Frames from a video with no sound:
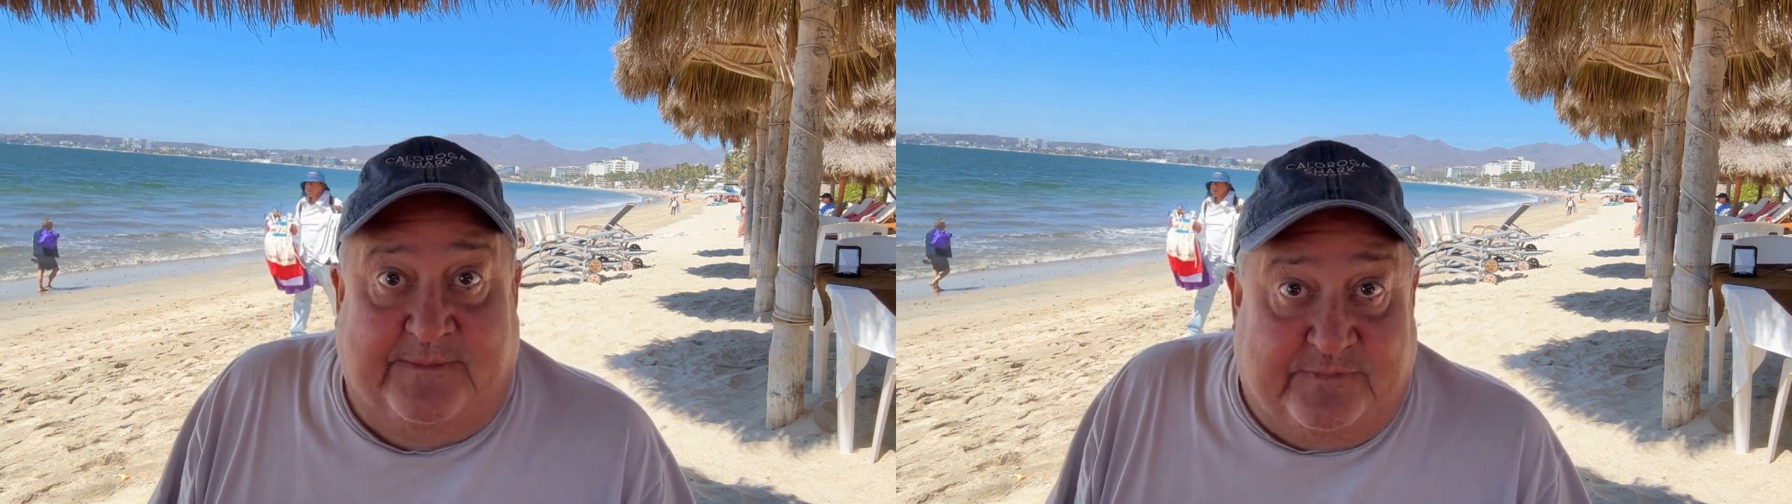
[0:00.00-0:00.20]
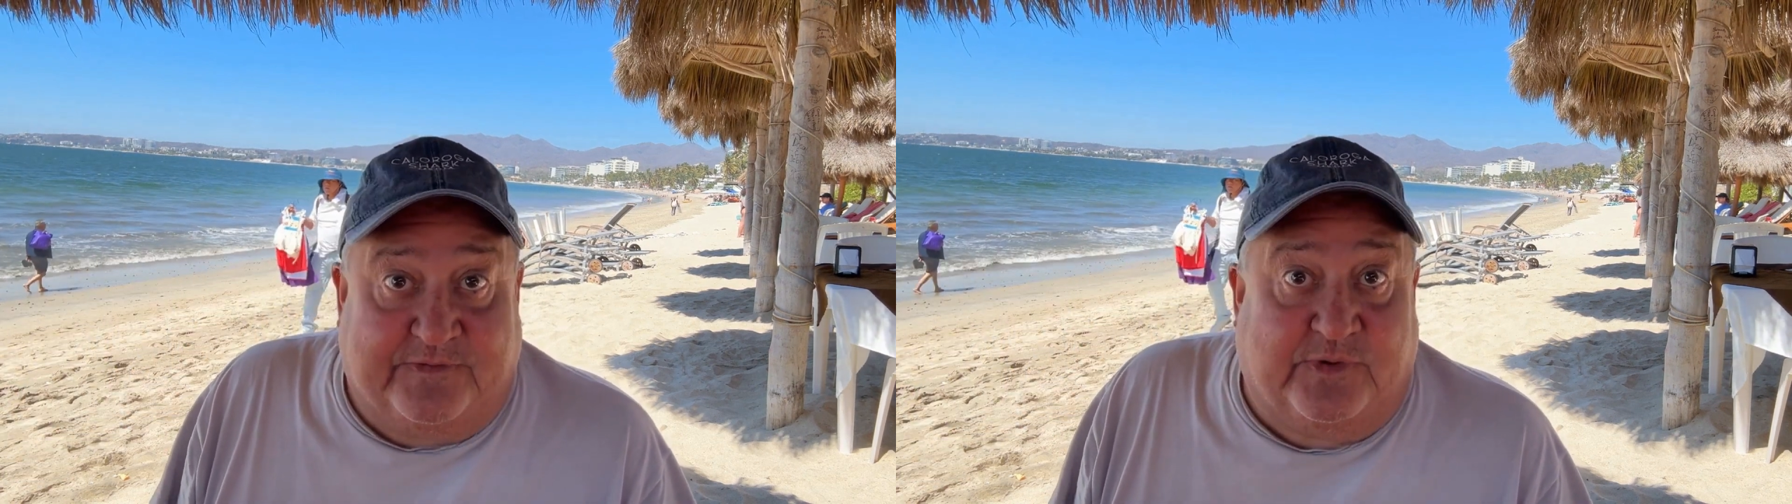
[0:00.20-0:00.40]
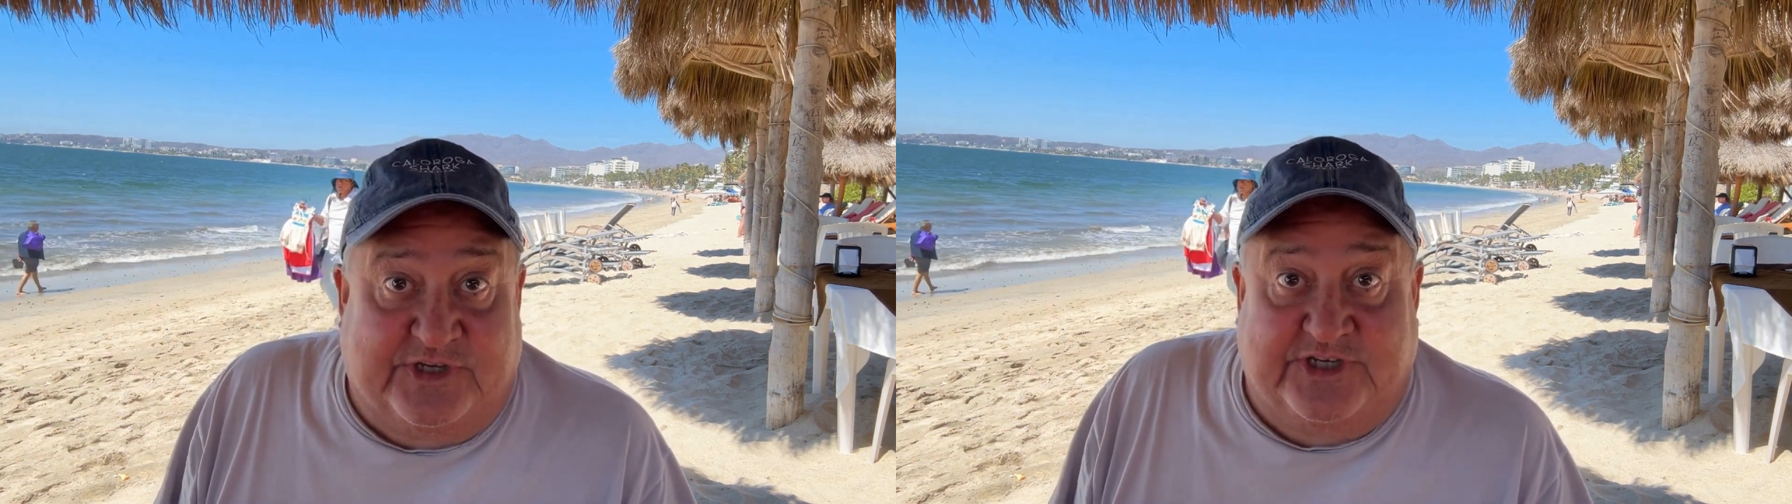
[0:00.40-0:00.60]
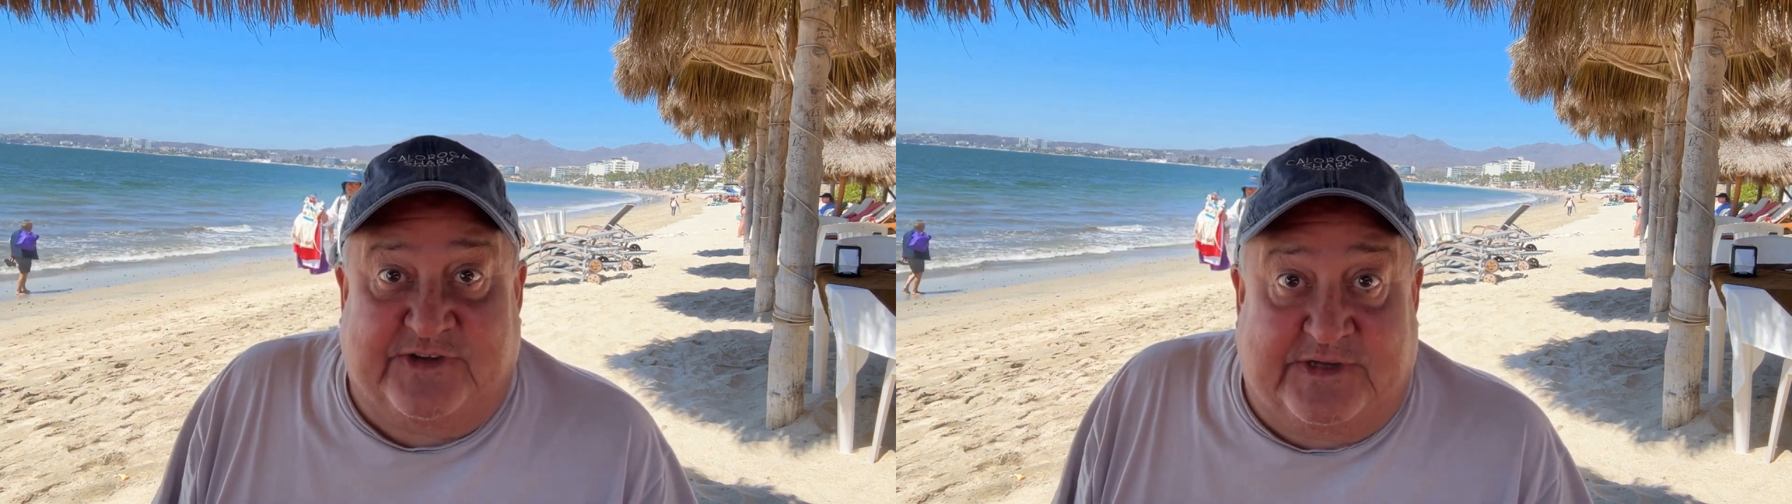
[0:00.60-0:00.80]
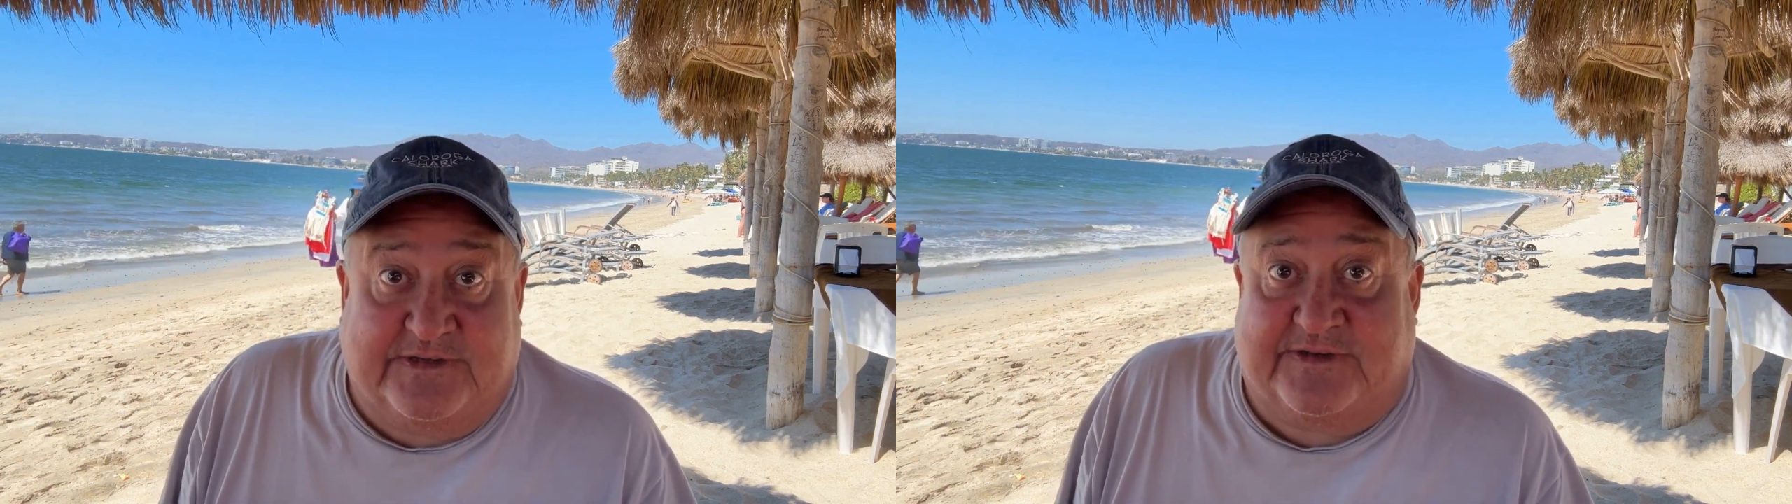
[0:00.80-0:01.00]
before
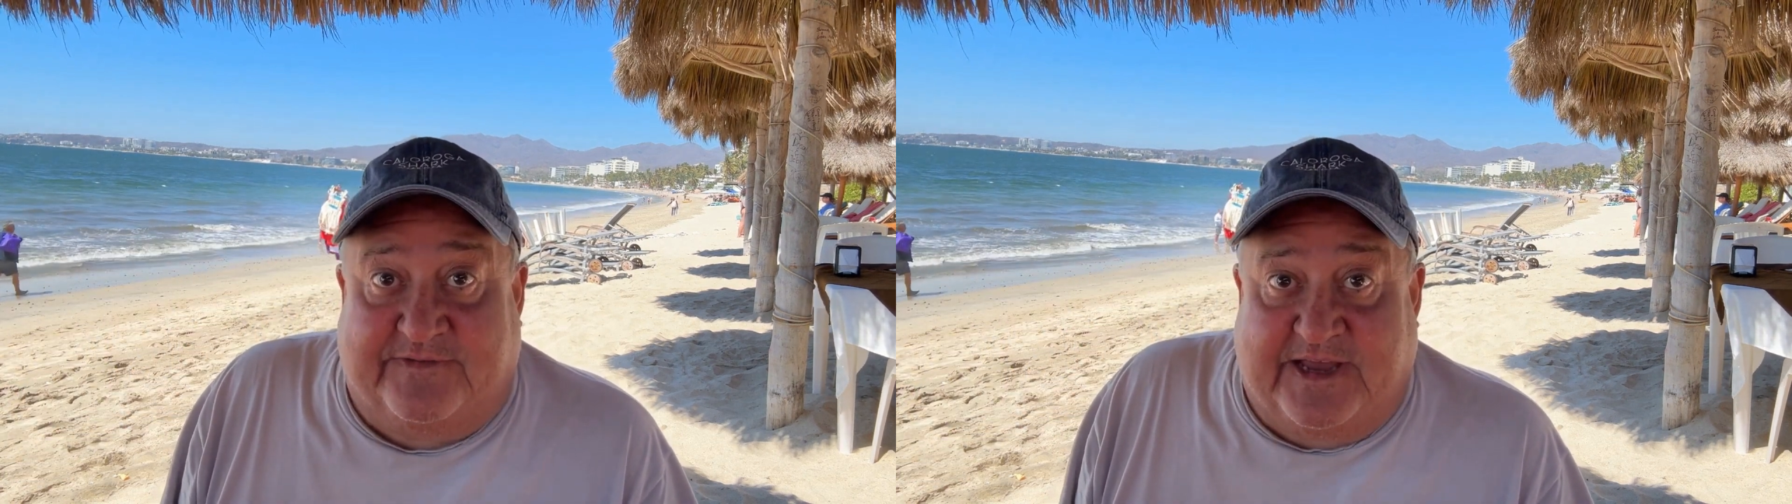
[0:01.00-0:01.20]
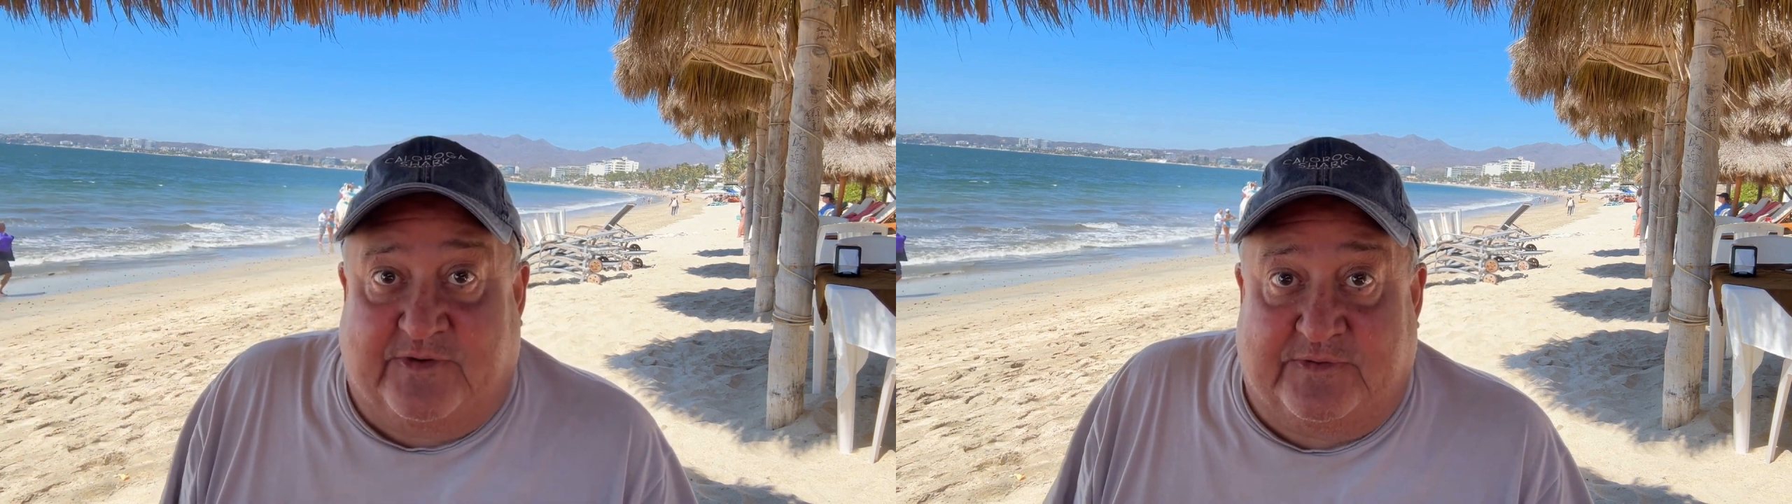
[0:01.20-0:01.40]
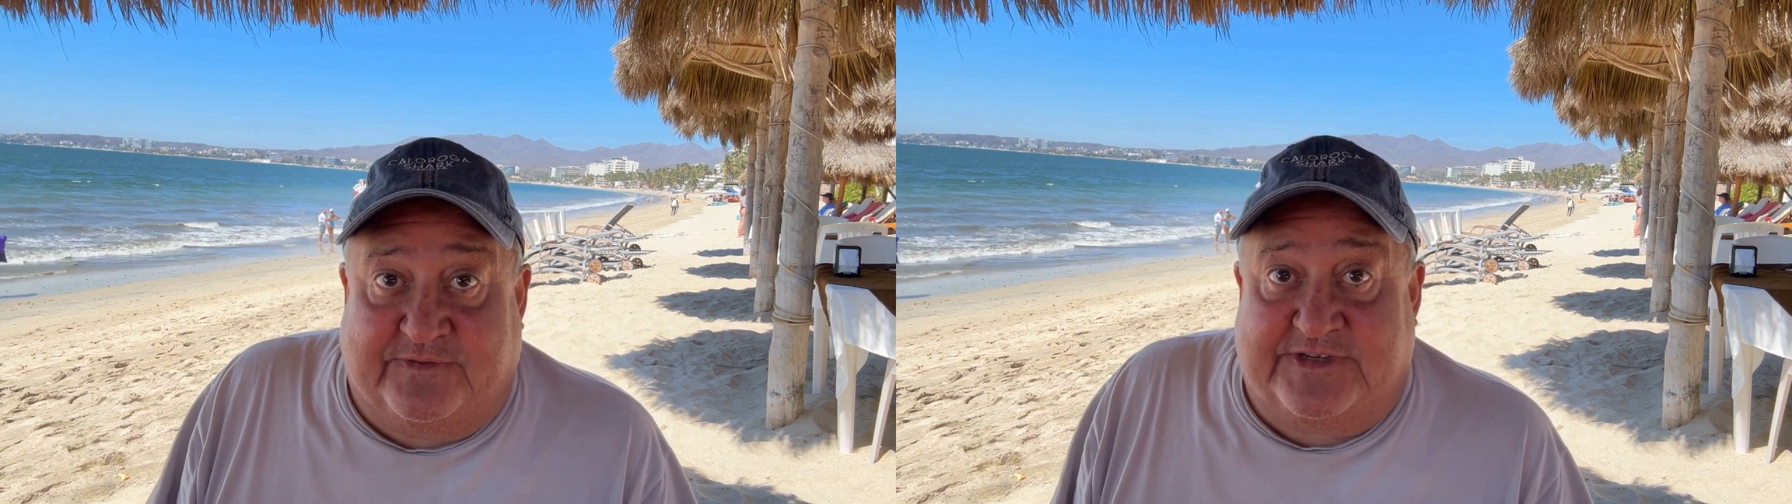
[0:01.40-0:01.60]
declaring the final